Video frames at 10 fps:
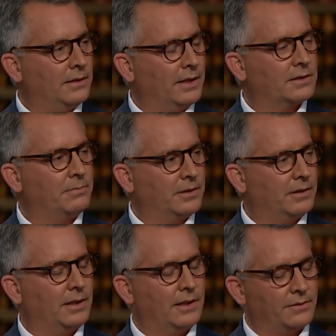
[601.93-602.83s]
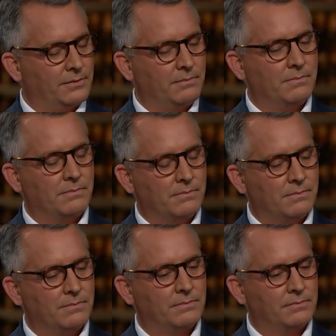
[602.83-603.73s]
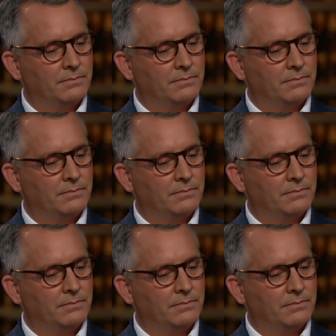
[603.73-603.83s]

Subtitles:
there's two Republicans on